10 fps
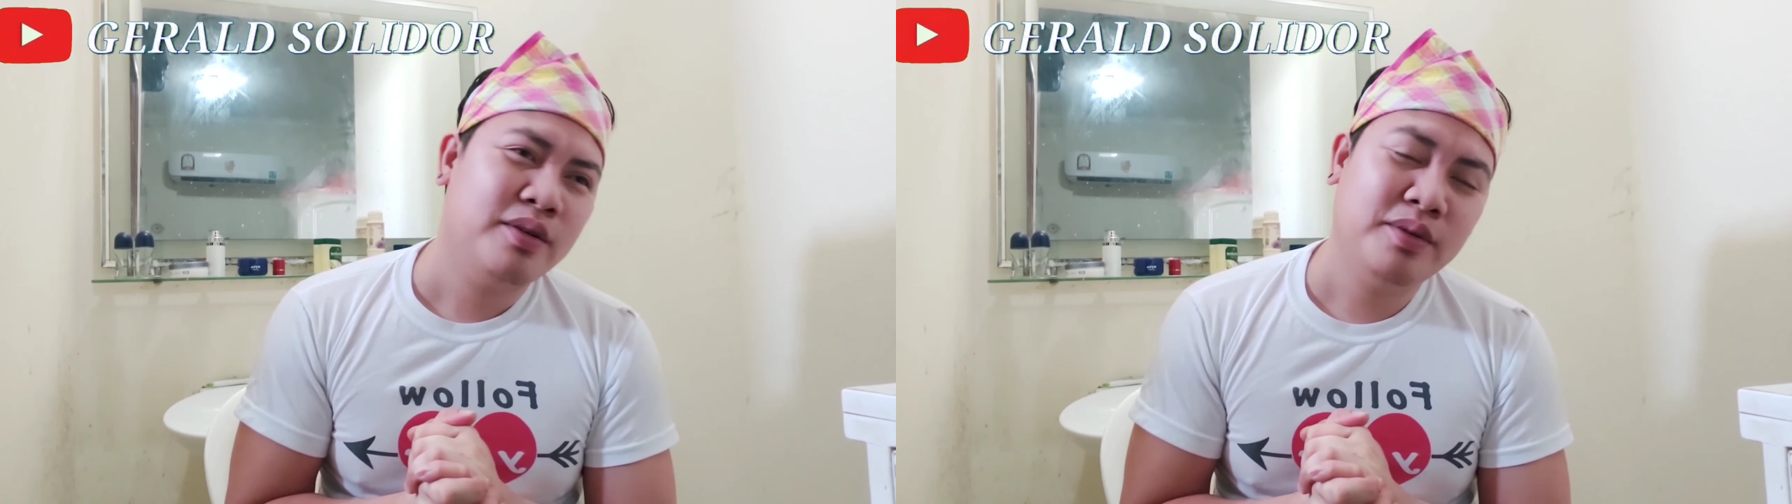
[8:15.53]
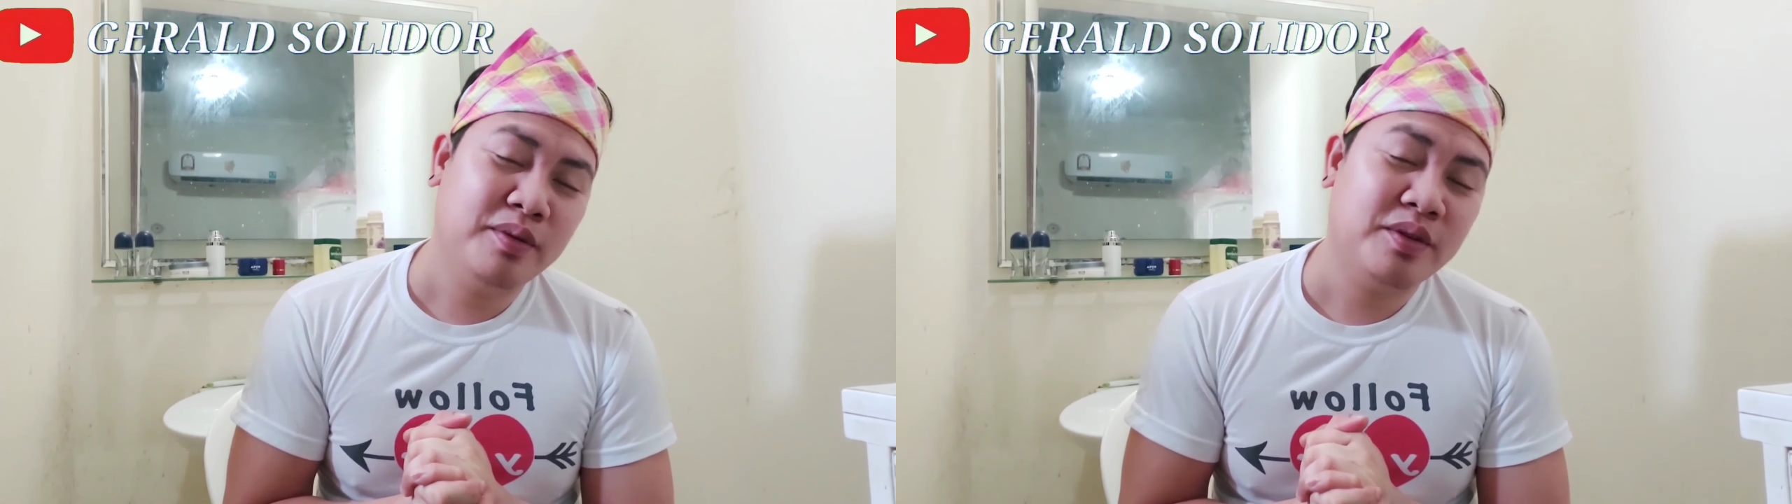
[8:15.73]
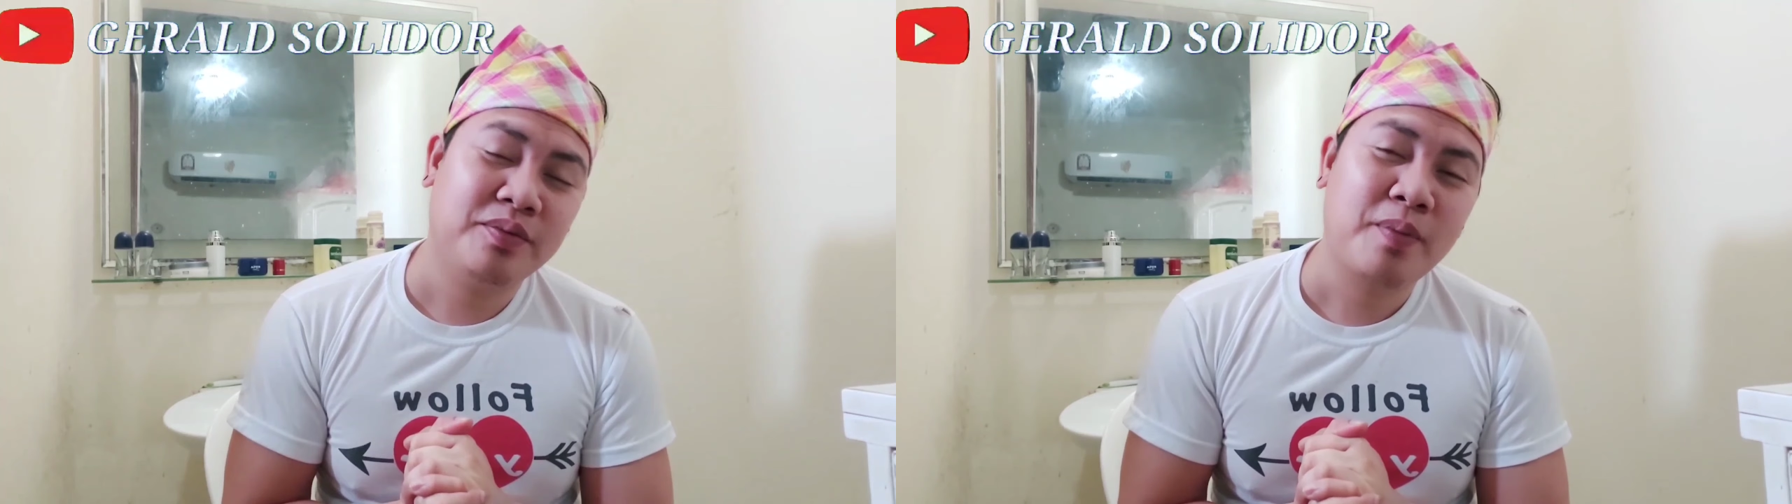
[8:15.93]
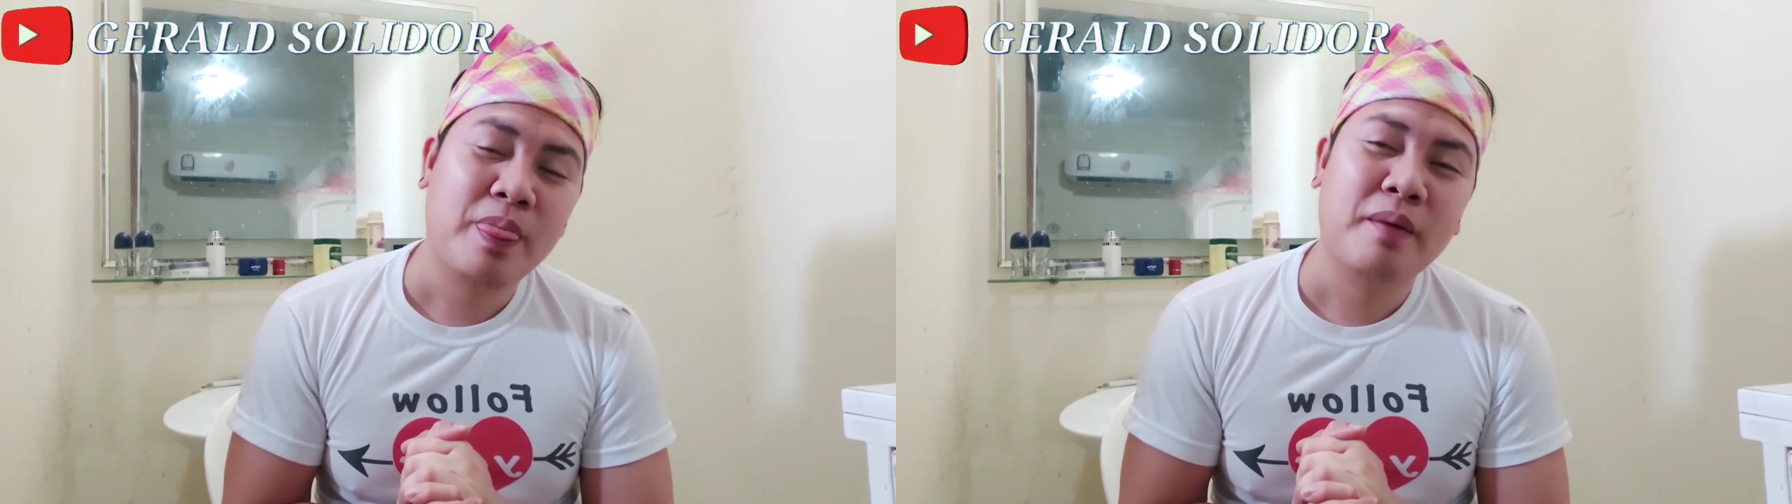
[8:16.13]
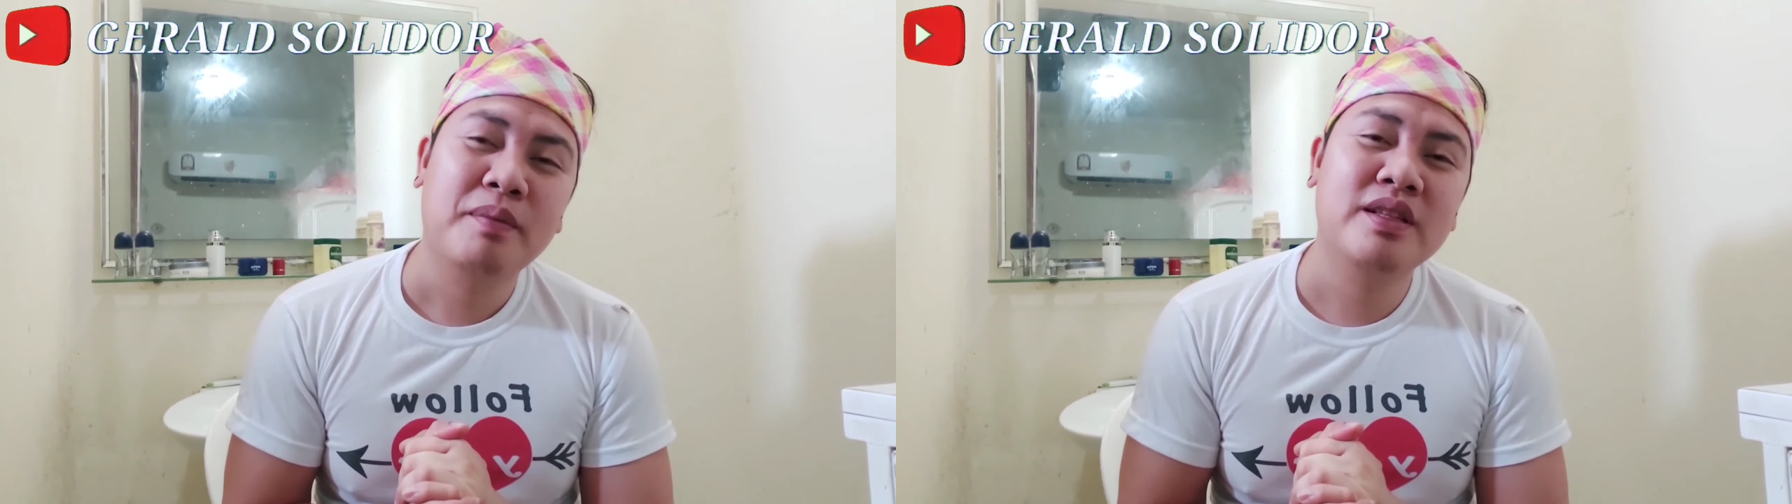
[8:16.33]
Woo.
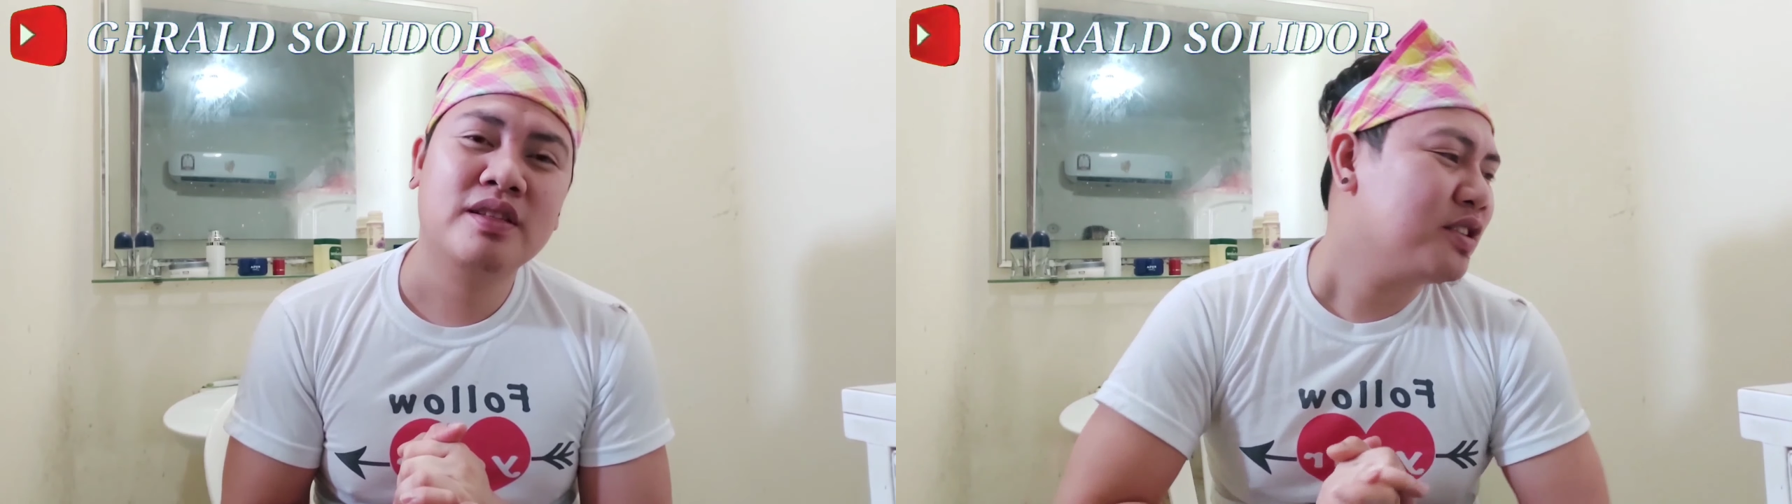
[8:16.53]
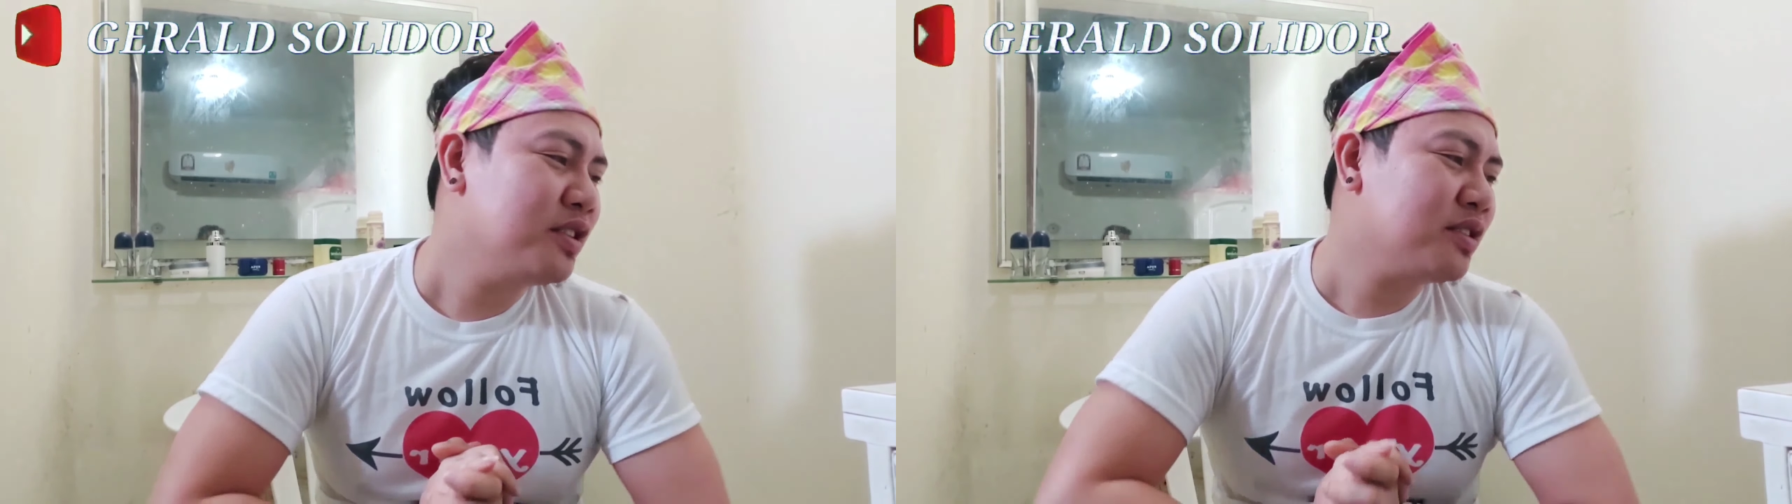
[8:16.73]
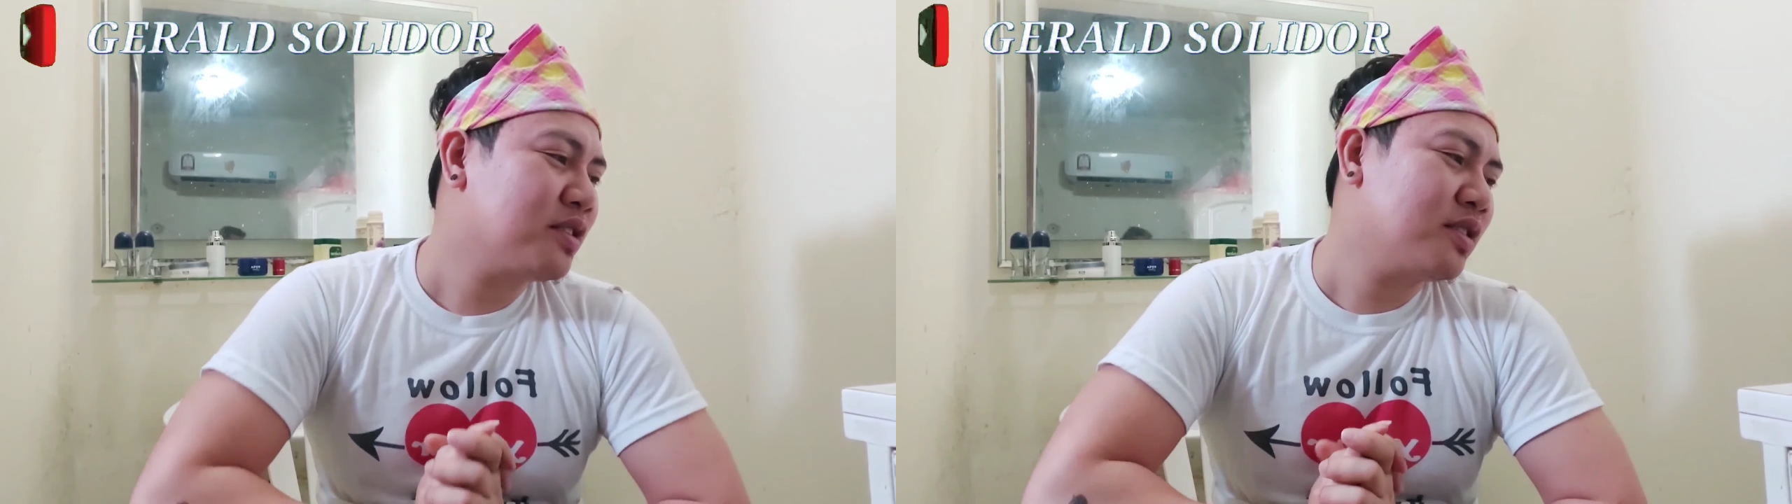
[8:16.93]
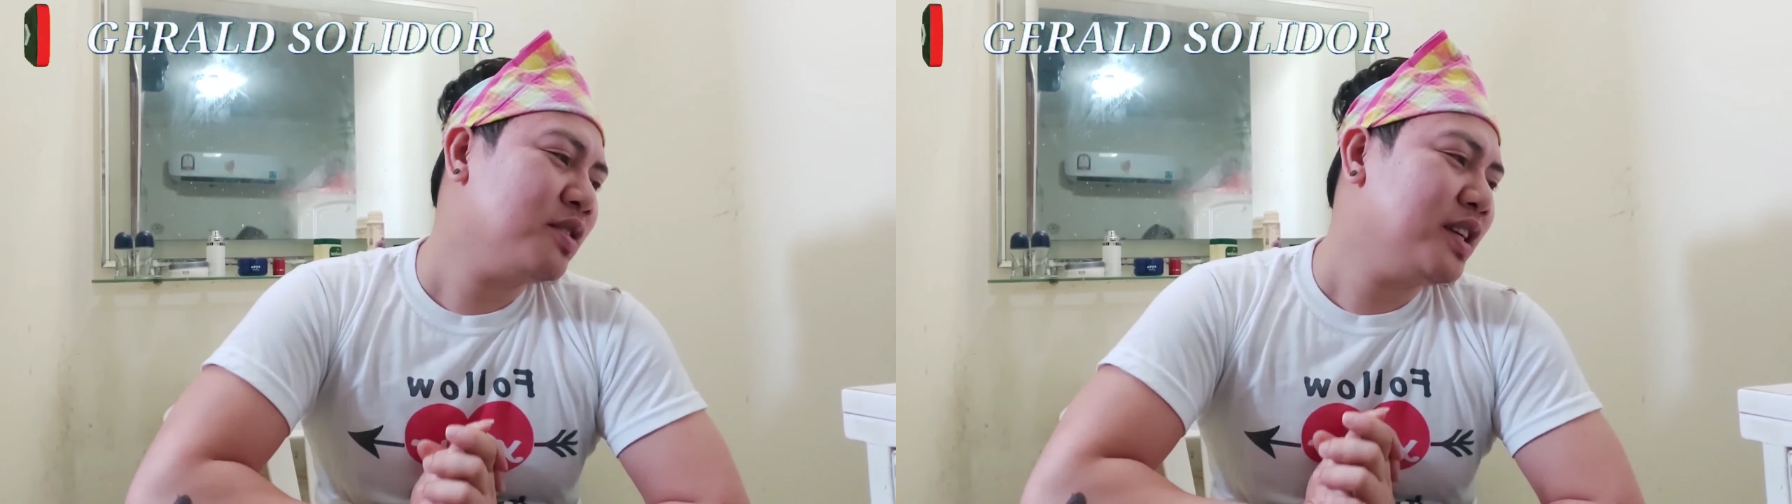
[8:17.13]
But she looks so